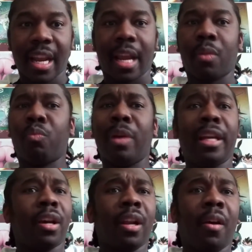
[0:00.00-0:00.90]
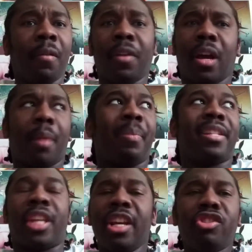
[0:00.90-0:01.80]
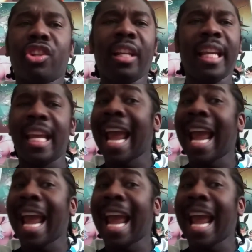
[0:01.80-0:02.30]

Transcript: and we could have potentially